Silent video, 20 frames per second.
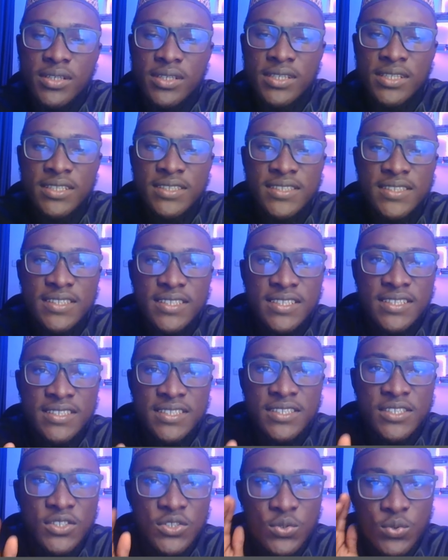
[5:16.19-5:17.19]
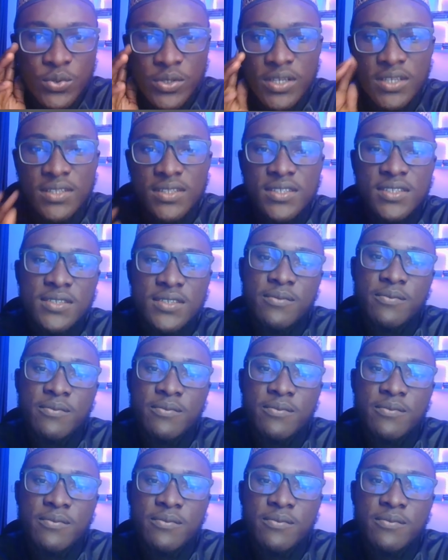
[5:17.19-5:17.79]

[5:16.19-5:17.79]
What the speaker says: this is a student.